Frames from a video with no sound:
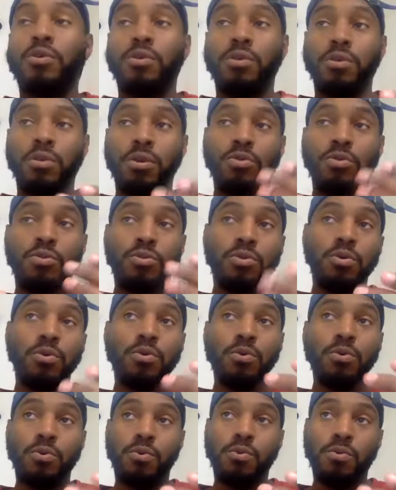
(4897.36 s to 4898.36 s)
This
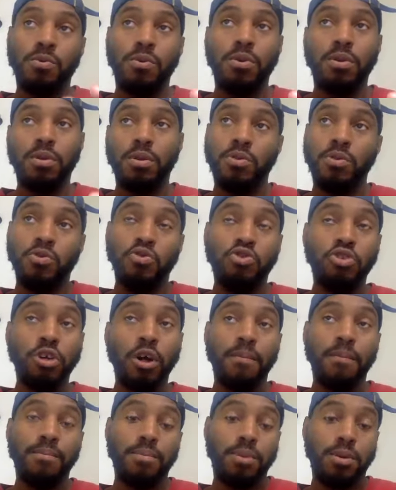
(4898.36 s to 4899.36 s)
dude
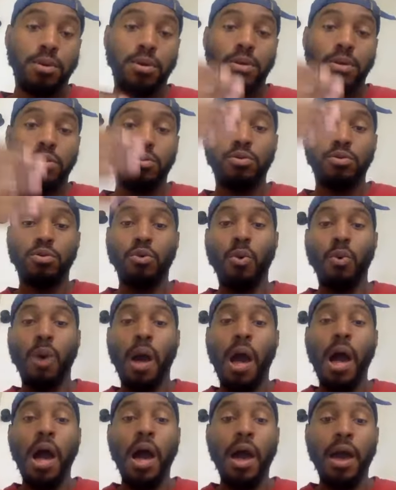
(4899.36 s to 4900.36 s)
jumped so
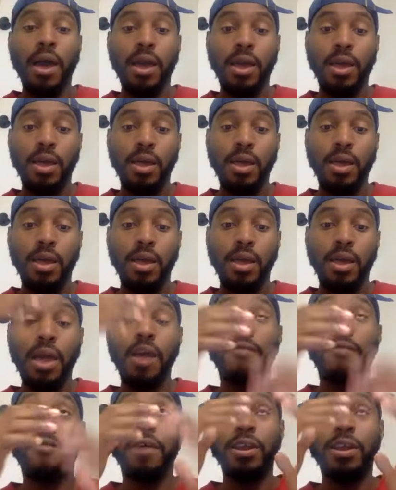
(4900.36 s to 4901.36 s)
high that
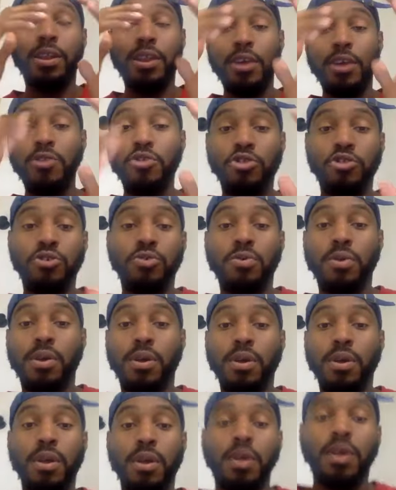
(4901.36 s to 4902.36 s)
if I did shoot
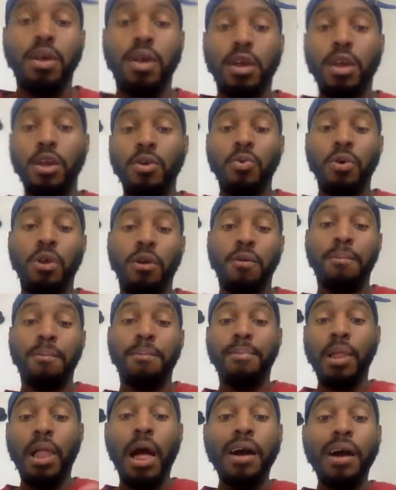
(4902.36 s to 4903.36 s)
it, he would have
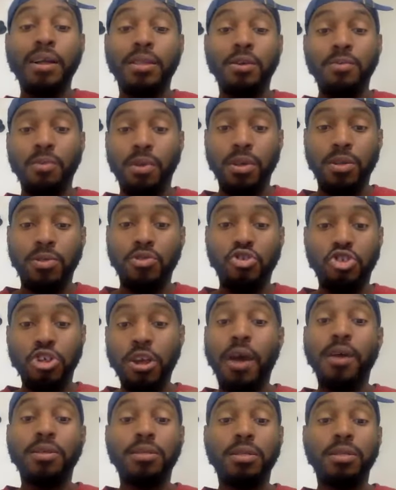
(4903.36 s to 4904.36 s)
blocked it with his
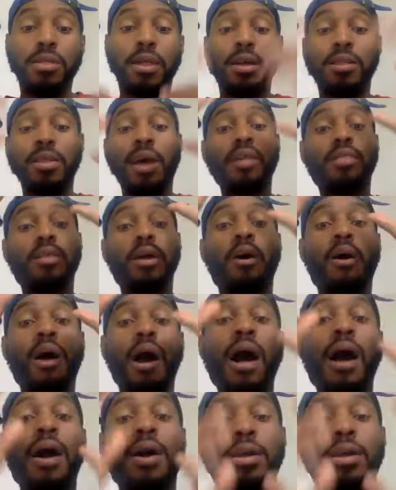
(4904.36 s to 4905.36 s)
chest. Like that's how
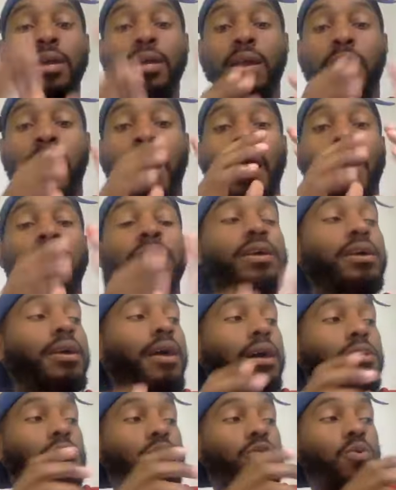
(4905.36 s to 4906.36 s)
high he got. And he
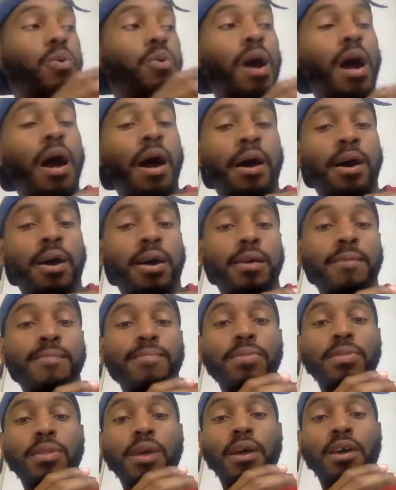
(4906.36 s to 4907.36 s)
got so high
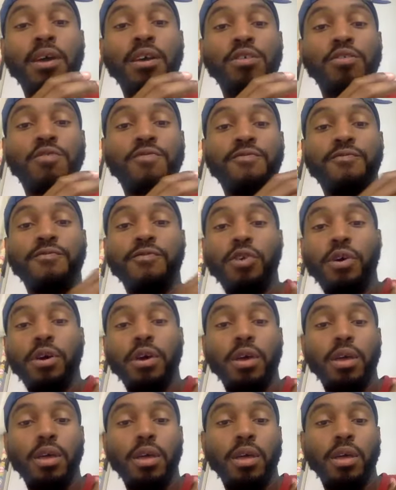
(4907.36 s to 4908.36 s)
that his
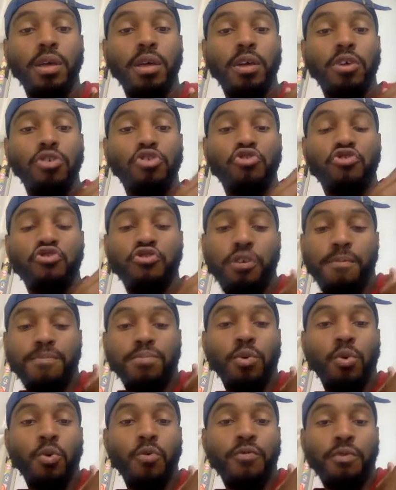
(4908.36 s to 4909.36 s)
foot
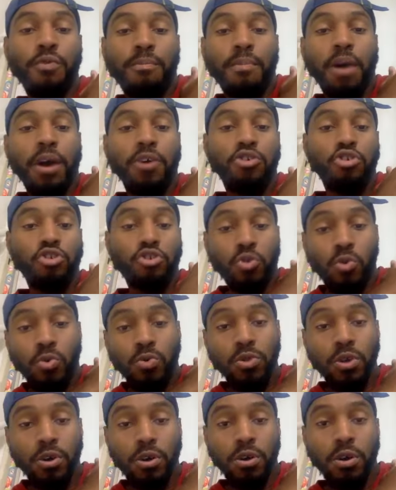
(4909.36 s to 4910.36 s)
tripped over my
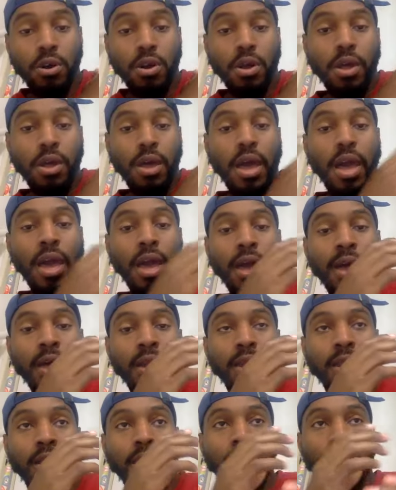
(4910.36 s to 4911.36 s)
shoulder.
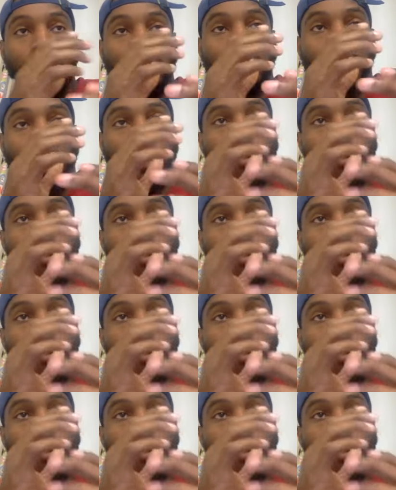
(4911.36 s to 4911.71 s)
And it was like